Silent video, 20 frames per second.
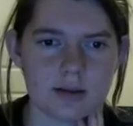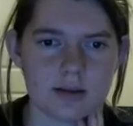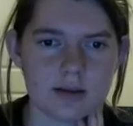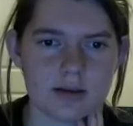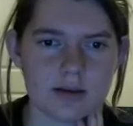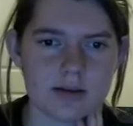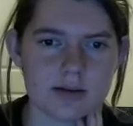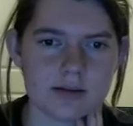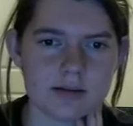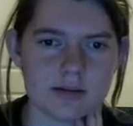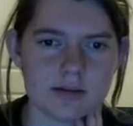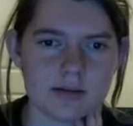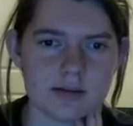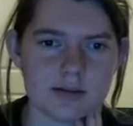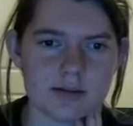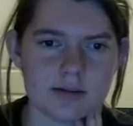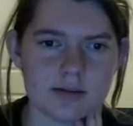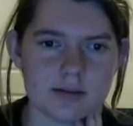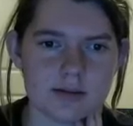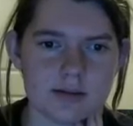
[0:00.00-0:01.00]
I
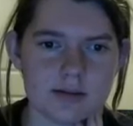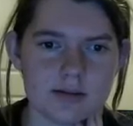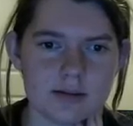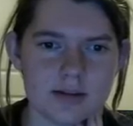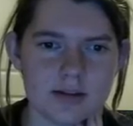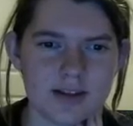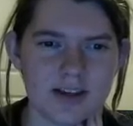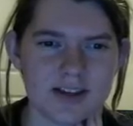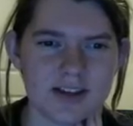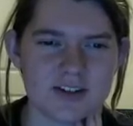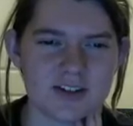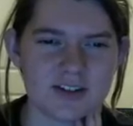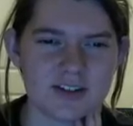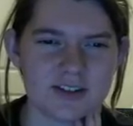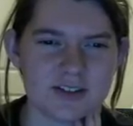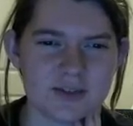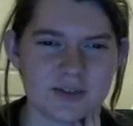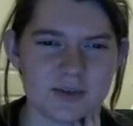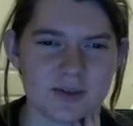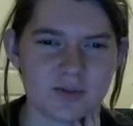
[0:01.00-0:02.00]
think I took
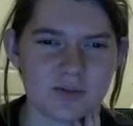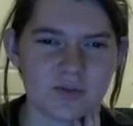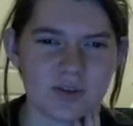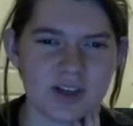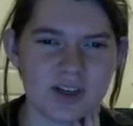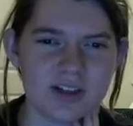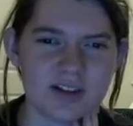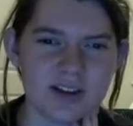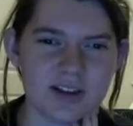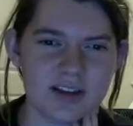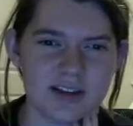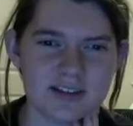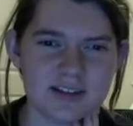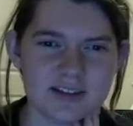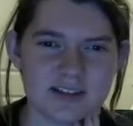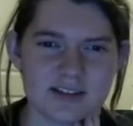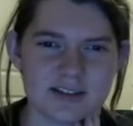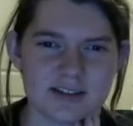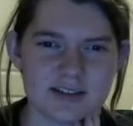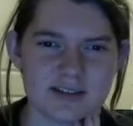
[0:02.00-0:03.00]
this with a ring
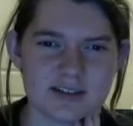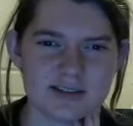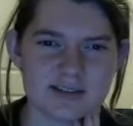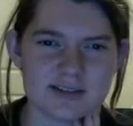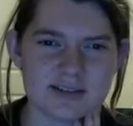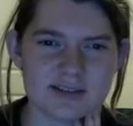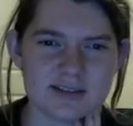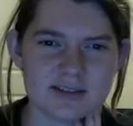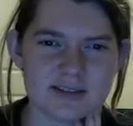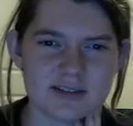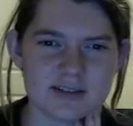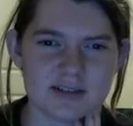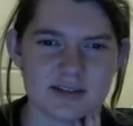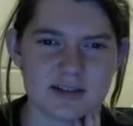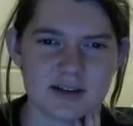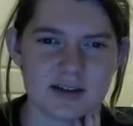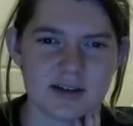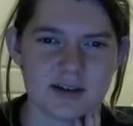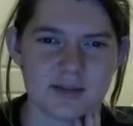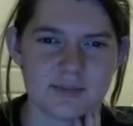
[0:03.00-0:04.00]
light.
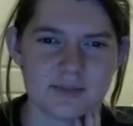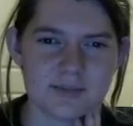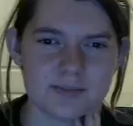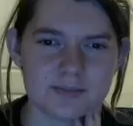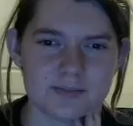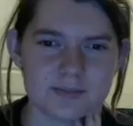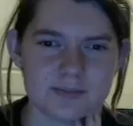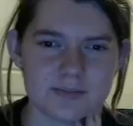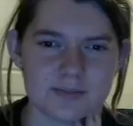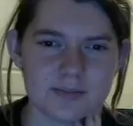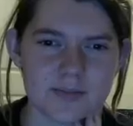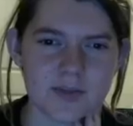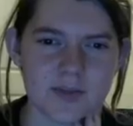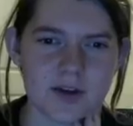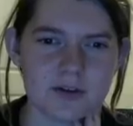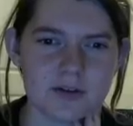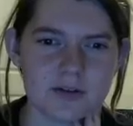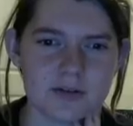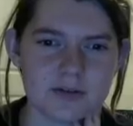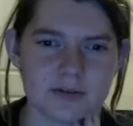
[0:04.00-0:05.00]

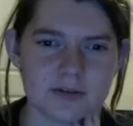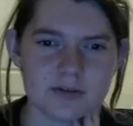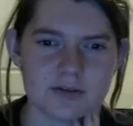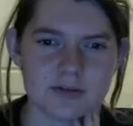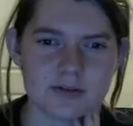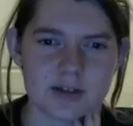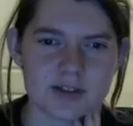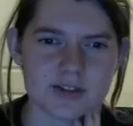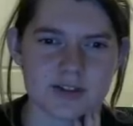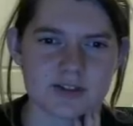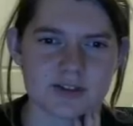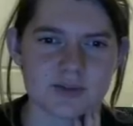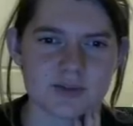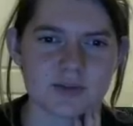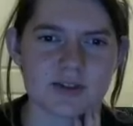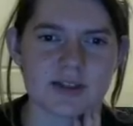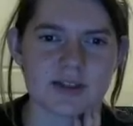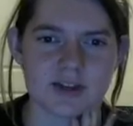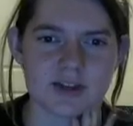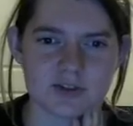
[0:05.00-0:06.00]
No, I took this with
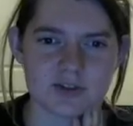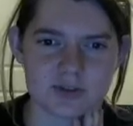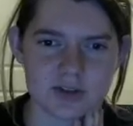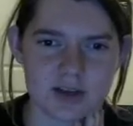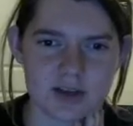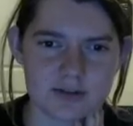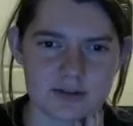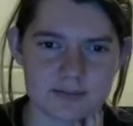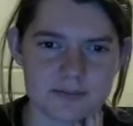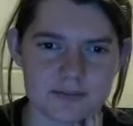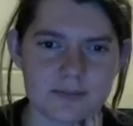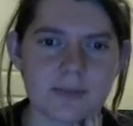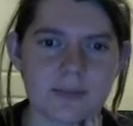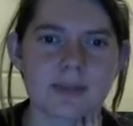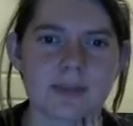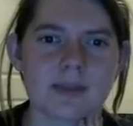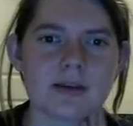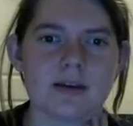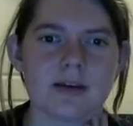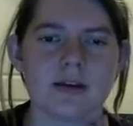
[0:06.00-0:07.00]
a natural light.
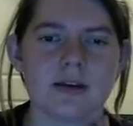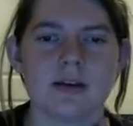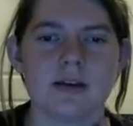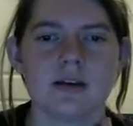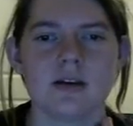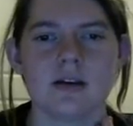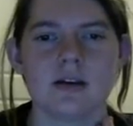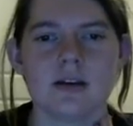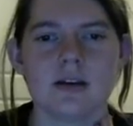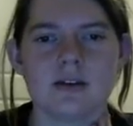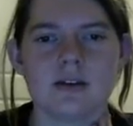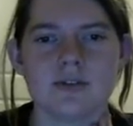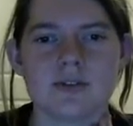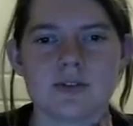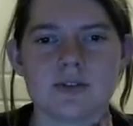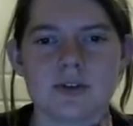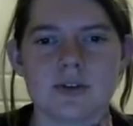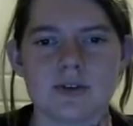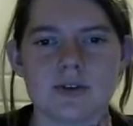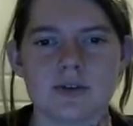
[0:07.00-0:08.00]

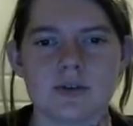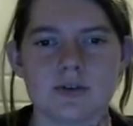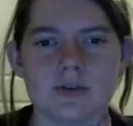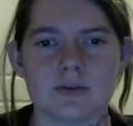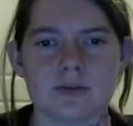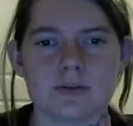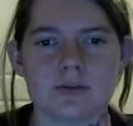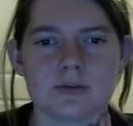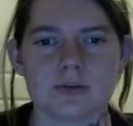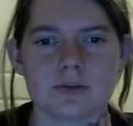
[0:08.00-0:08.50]
So